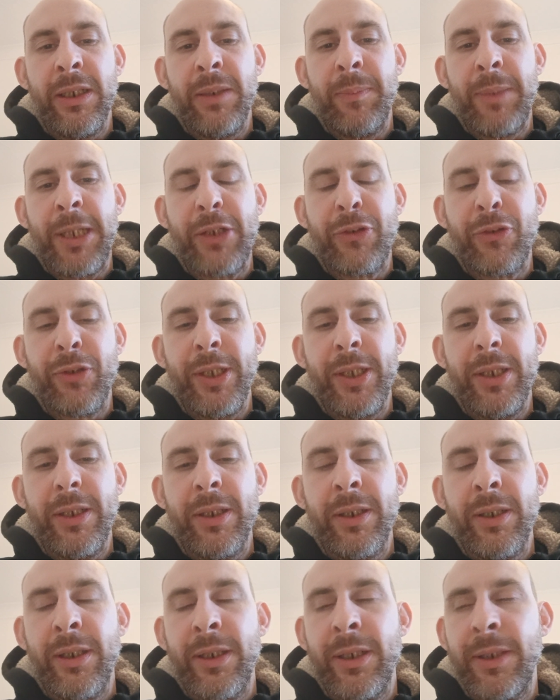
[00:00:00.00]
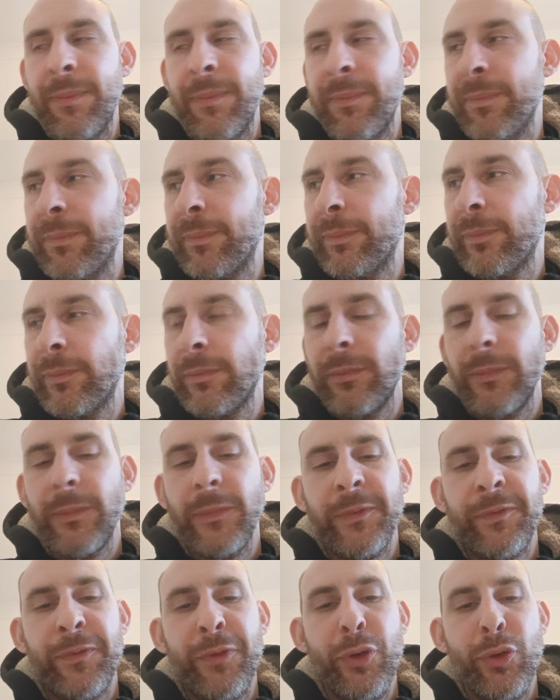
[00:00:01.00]
battery
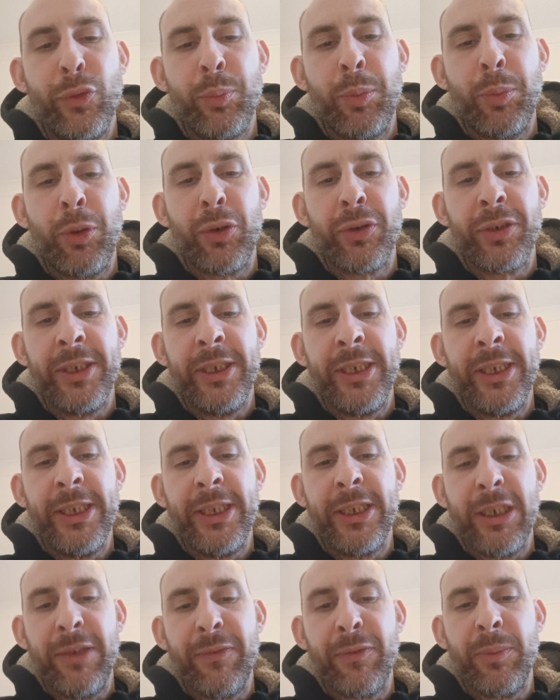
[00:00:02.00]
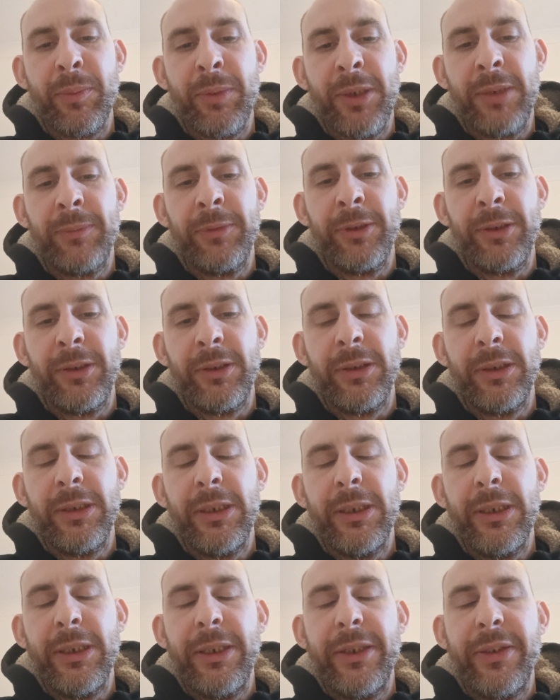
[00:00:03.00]
fuse box in the glove compartment.
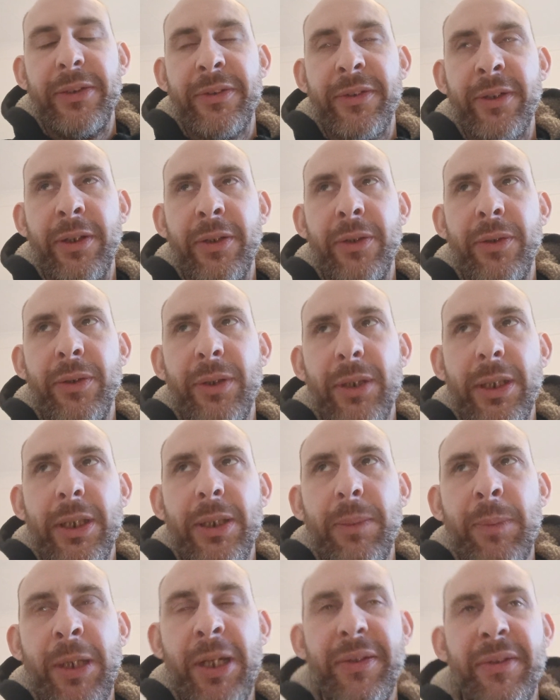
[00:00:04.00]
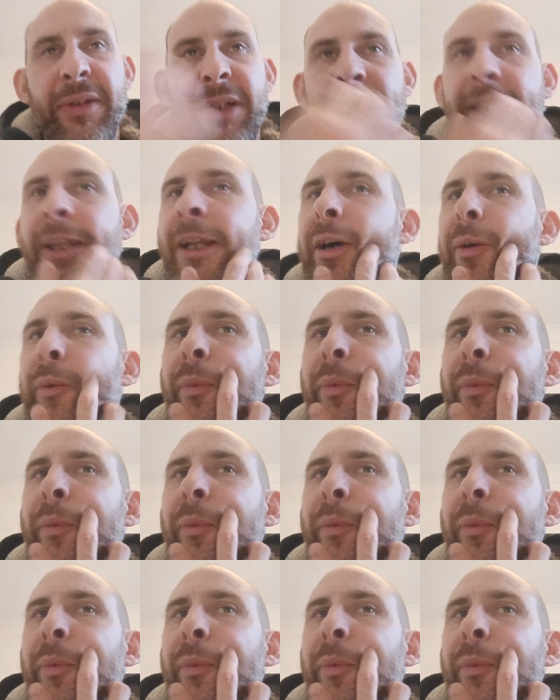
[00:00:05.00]
So basically that